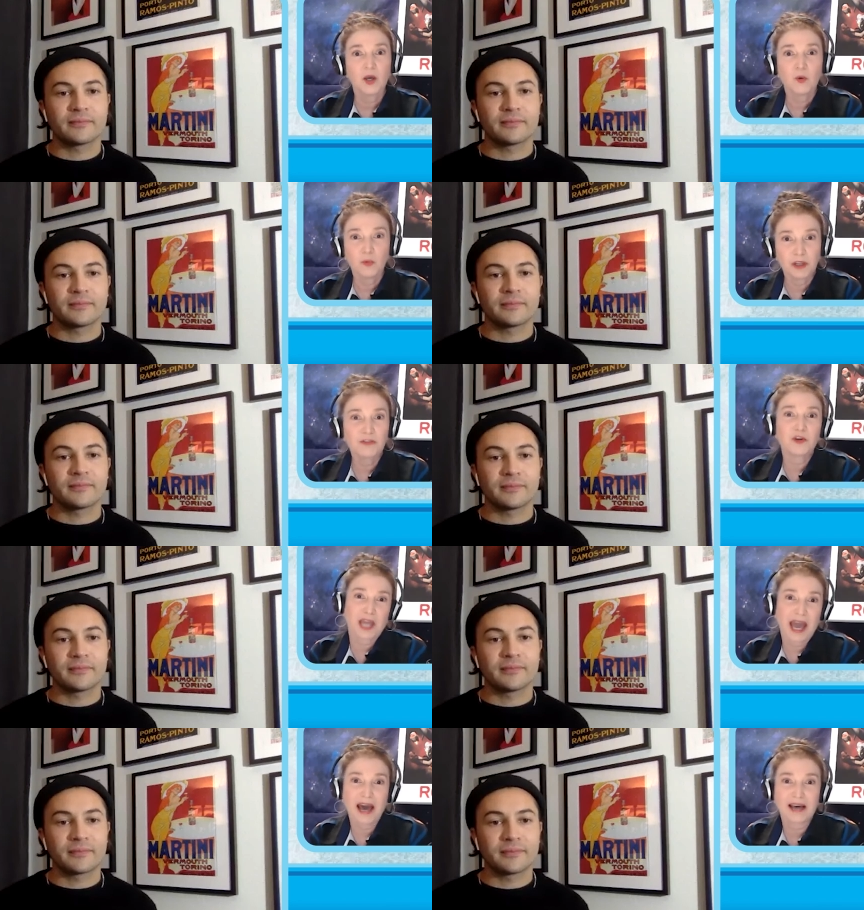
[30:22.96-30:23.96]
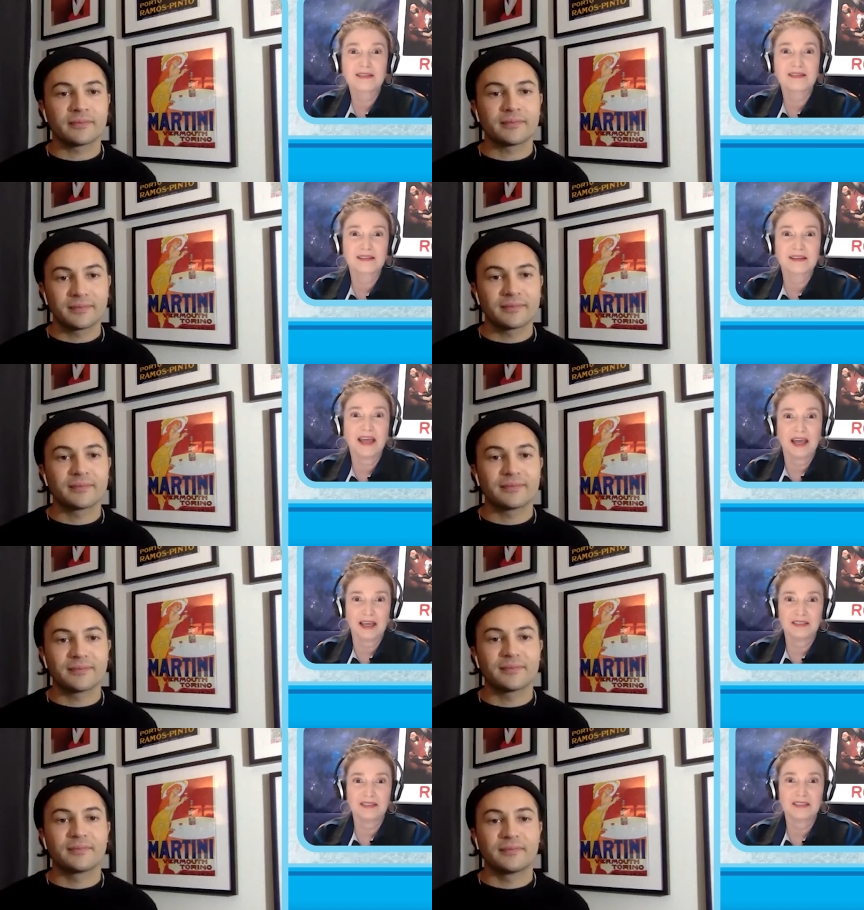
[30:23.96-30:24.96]
Speaker 1: with your cast
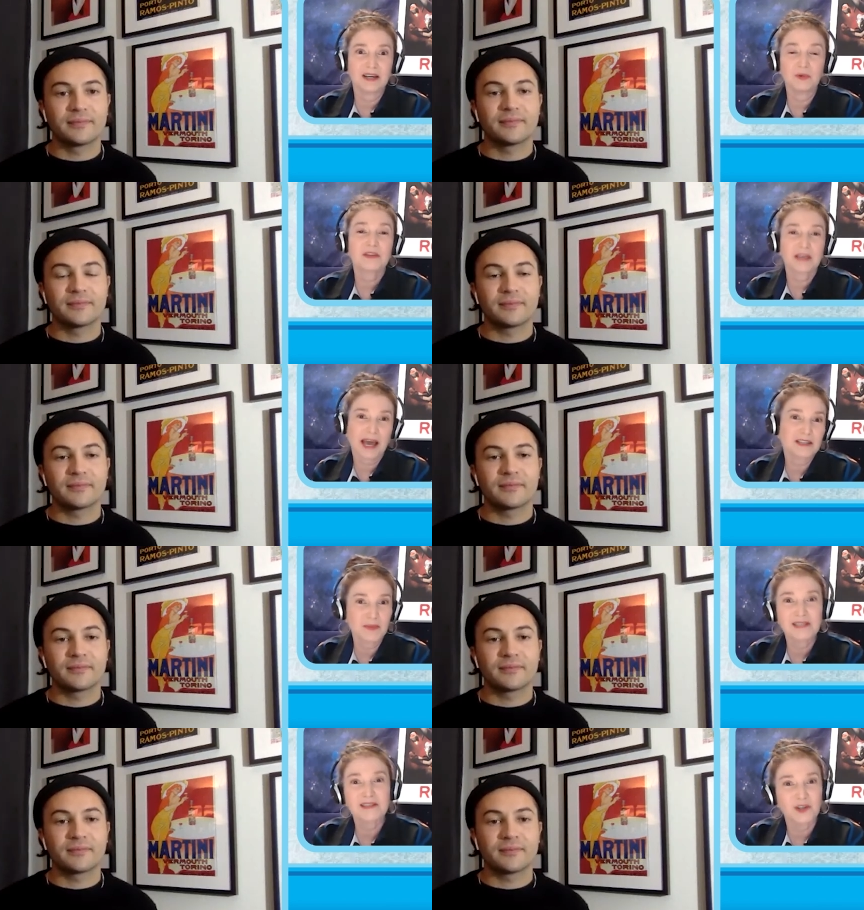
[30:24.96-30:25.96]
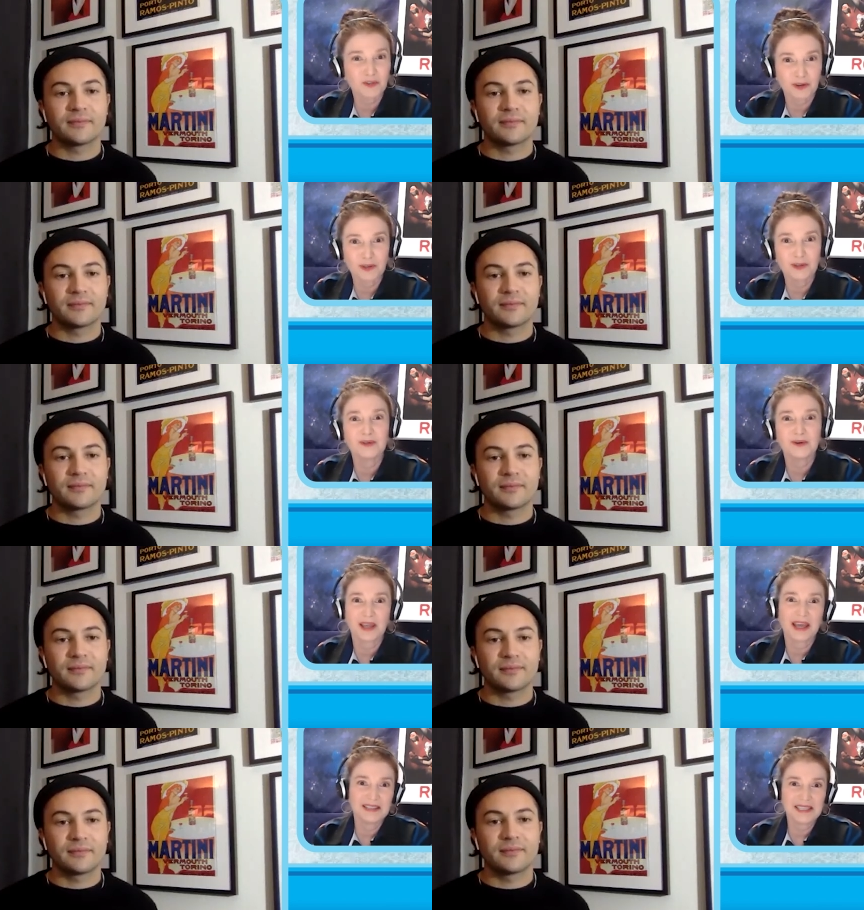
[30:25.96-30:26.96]
and with the castmates and crew
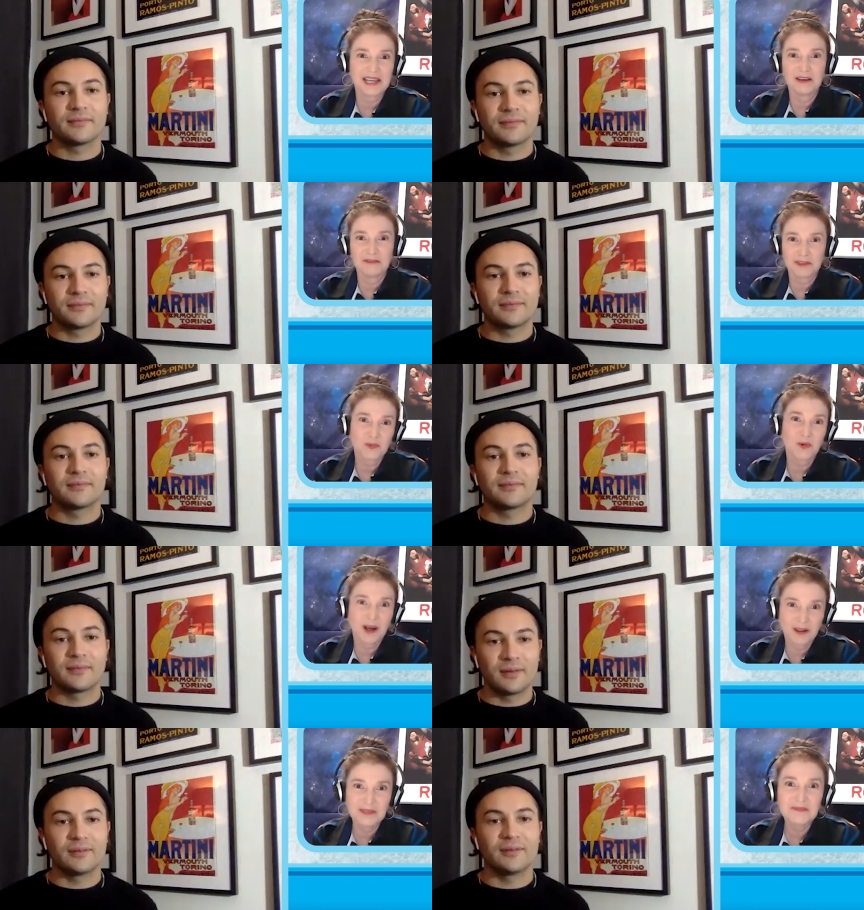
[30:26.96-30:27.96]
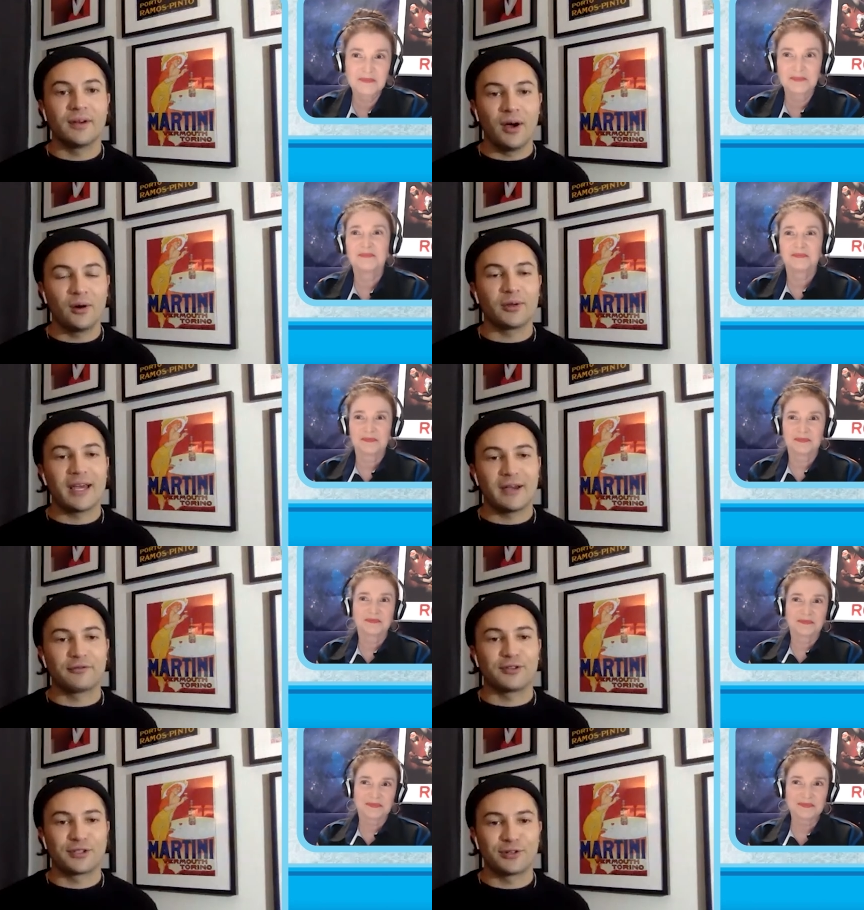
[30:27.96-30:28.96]
and Dave as well.
Speaker 2: Oh
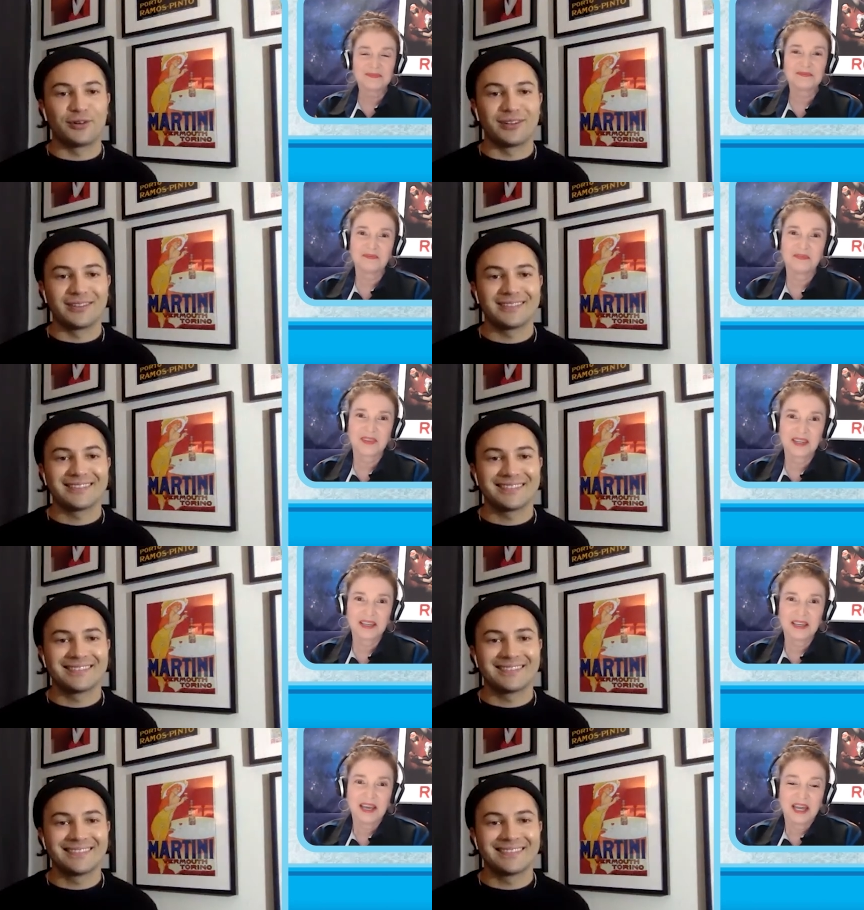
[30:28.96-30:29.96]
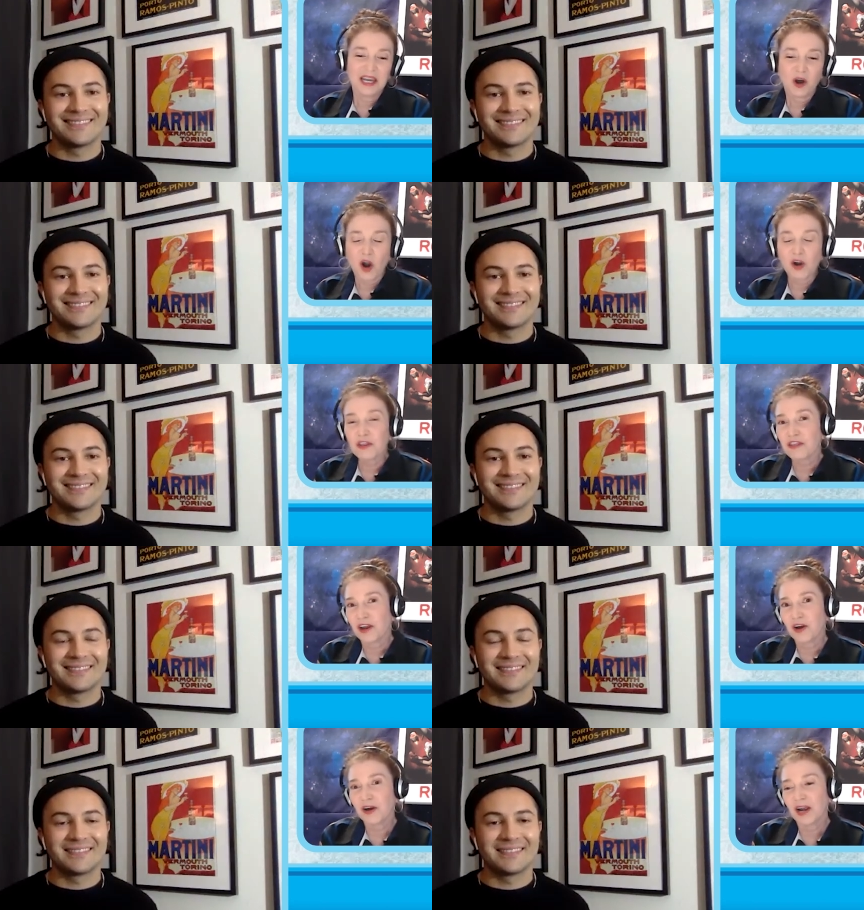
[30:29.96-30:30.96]
yeah, for sure
Speaker 1: now, are
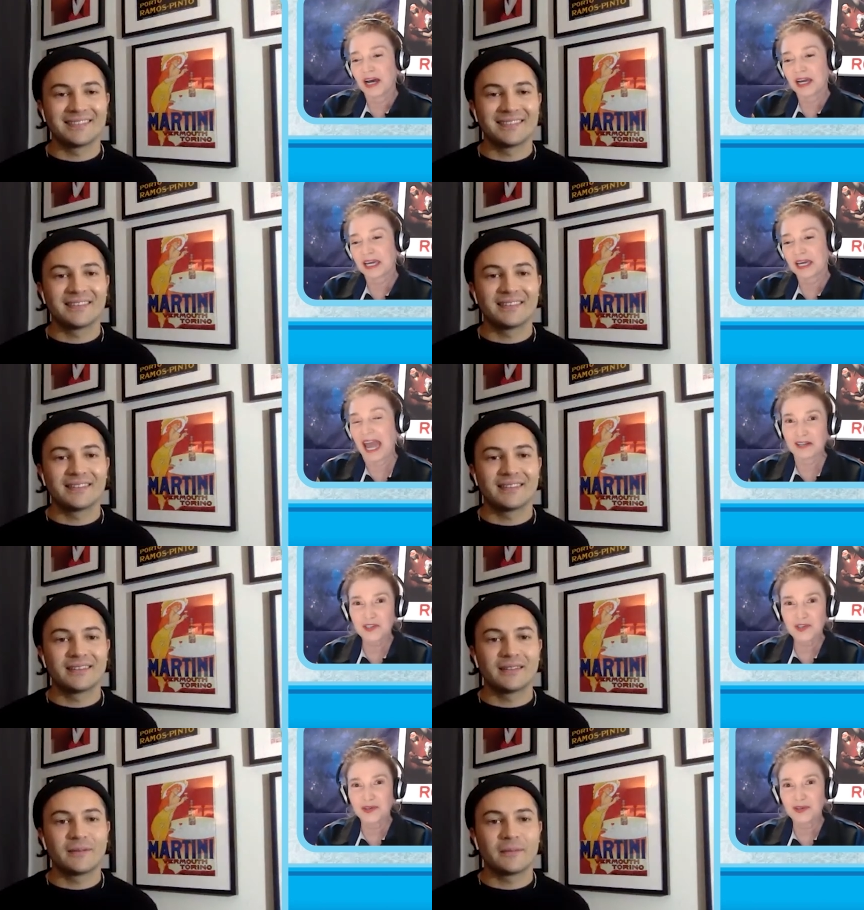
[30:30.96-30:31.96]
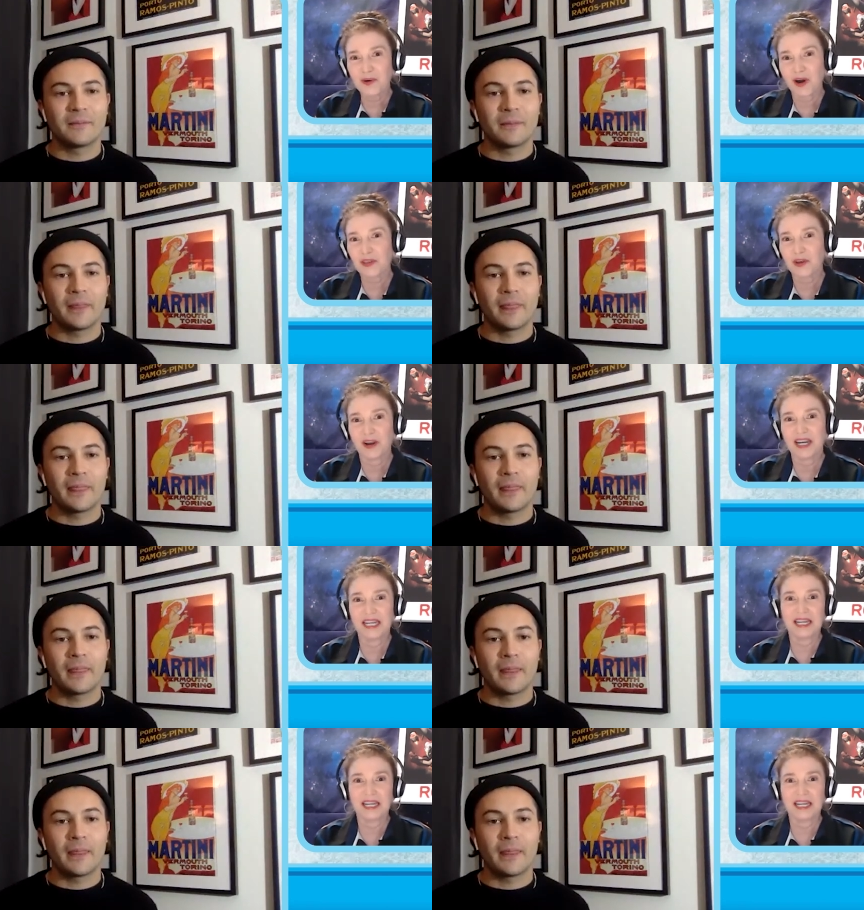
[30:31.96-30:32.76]
there, uh, can I ask you, are there any